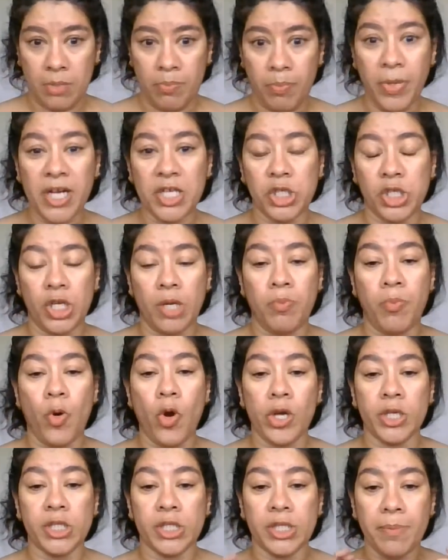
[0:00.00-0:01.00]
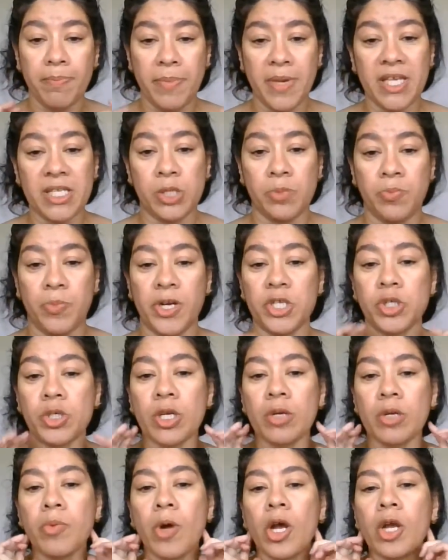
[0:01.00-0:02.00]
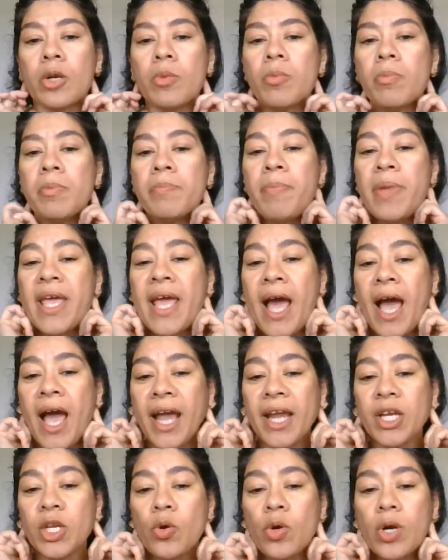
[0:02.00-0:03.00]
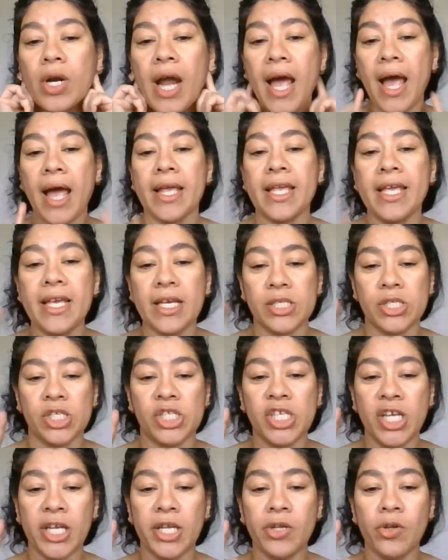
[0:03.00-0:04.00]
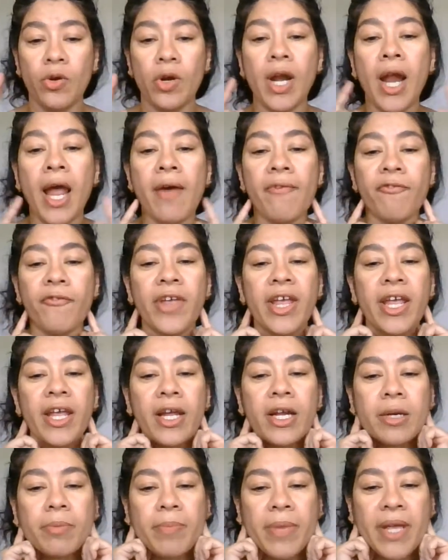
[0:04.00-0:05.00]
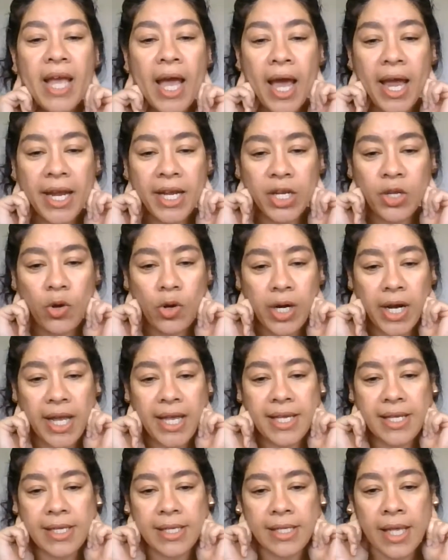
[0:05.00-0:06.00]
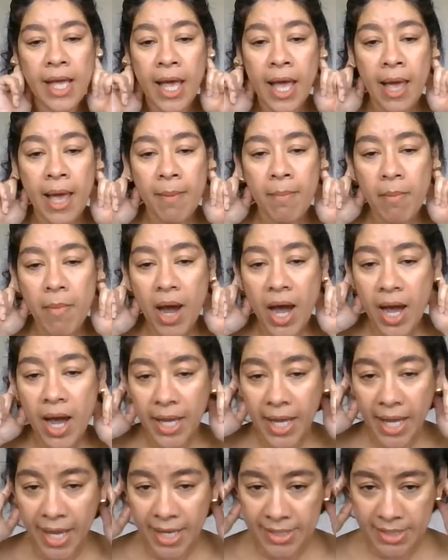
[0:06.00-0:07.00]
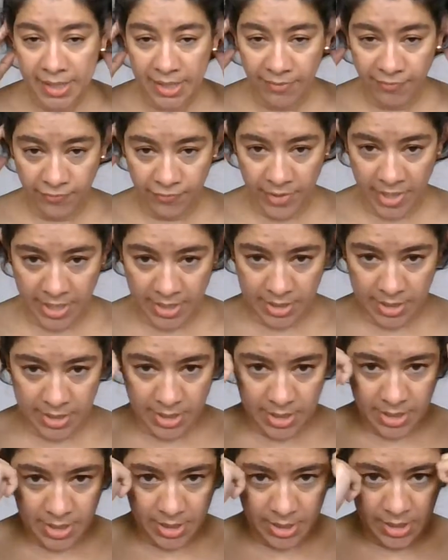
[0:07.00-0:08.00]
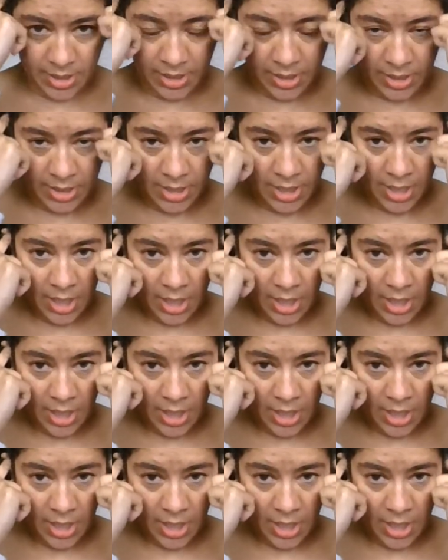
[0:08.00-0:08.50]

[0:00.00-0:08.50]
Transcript: pressure points, the best pressure one behind your ears. Take your finger behind your ear, mark as if like this.